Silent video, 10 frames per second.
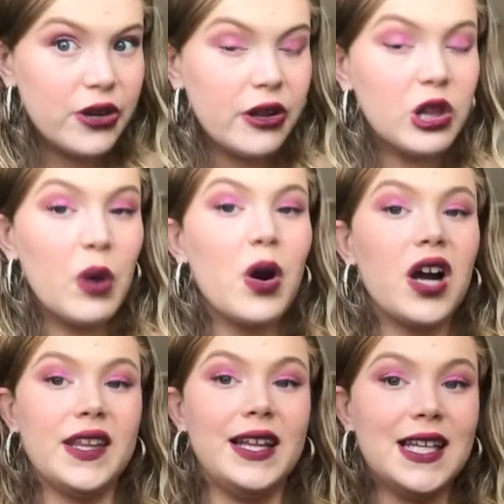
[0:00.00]
lower
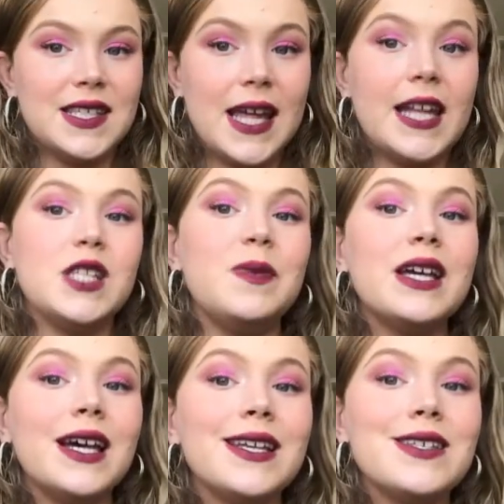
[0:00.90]
on the list, that is
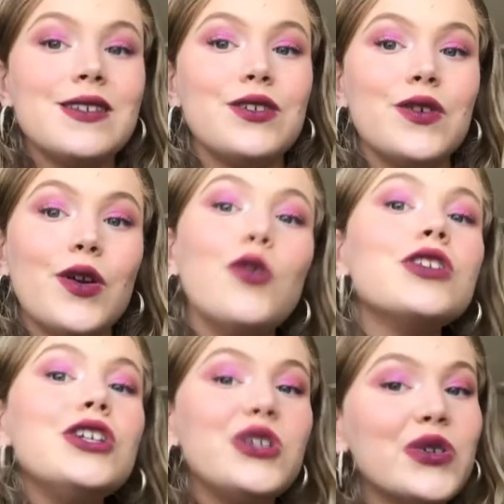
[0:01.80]
because you can
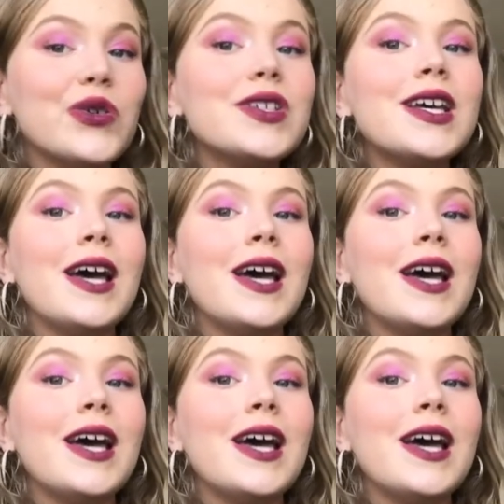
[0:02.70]
only use